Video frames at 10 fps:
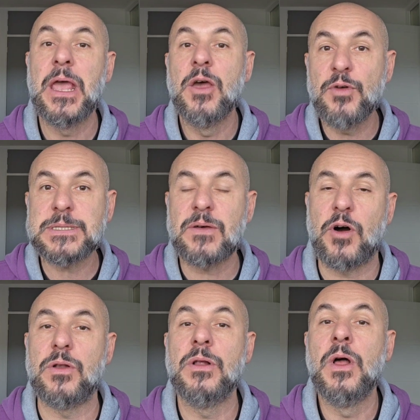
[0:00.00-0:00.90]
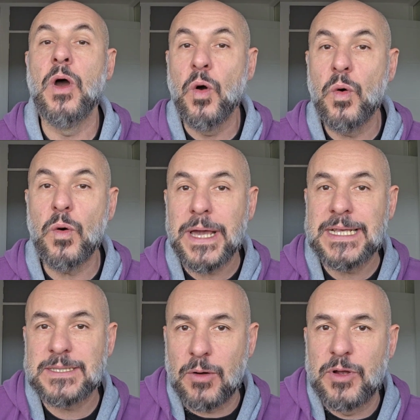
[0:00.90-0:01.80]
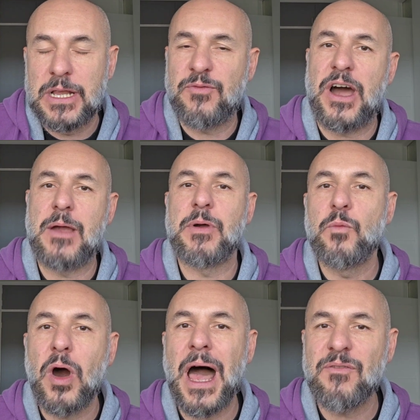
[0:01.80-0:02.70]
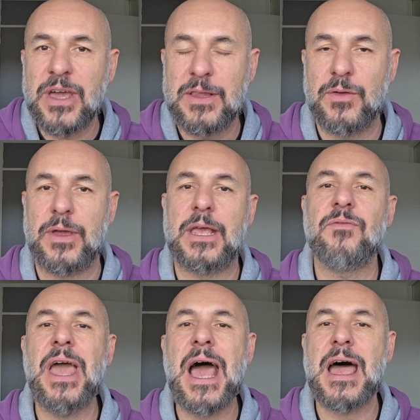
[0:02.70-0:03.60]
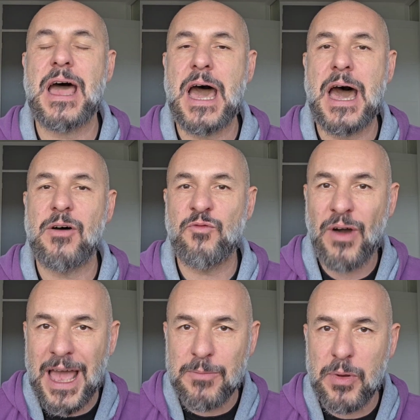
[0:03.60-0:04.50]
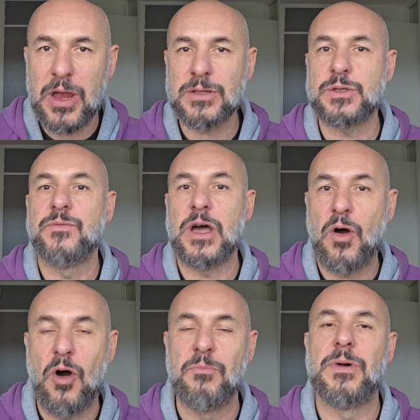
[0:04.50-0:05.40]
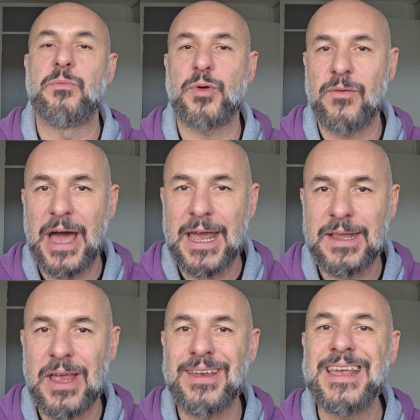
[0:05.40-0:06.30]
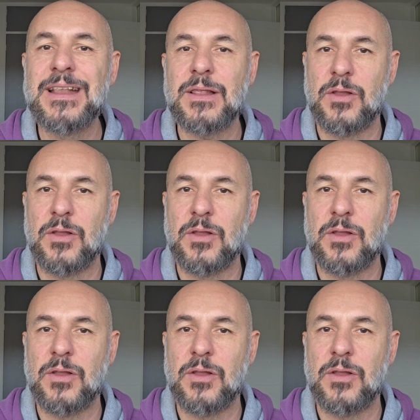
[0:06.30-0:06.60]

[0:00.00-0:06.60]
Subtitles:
First of all, who is Community Fibre? What are they doing? They are a fibre to the home provider in